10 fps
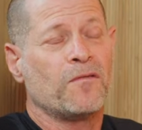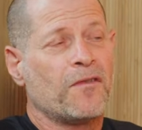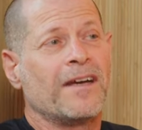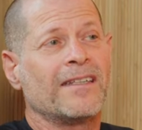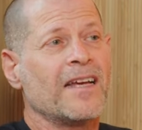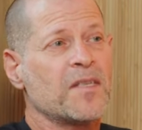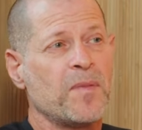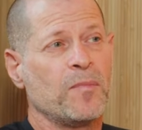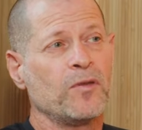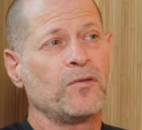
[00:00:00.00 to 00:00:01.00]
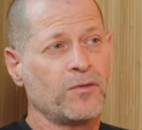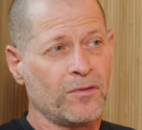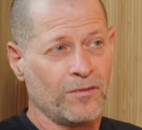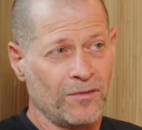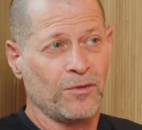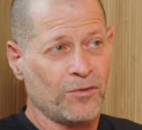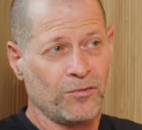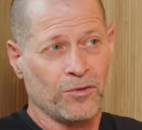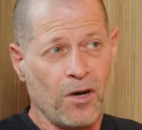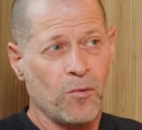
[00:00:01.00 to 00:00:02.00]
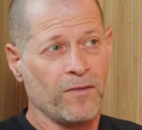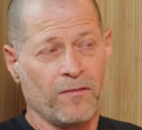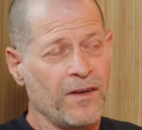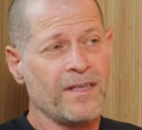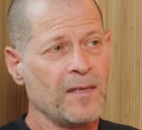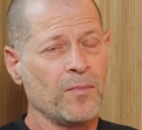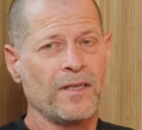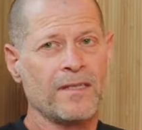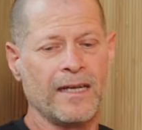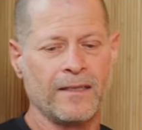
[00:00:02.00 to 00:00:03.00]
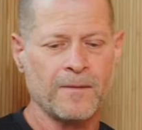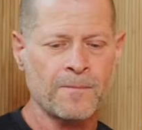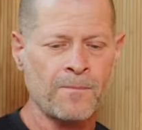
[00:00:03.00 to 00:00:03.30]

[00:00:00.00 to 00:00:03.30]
very nice people to to talk with. Very simple is that.